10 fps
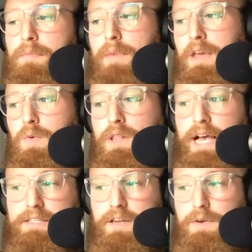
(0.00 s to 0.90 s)
to make one
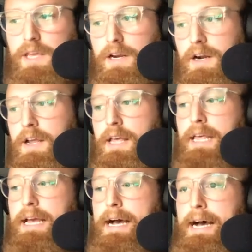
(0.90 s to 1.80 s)
last note here,
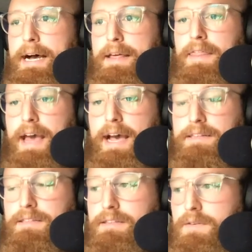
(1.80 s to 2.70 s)

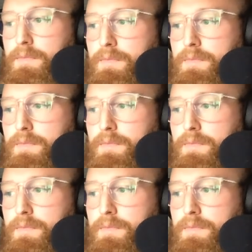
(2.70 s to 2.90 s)
that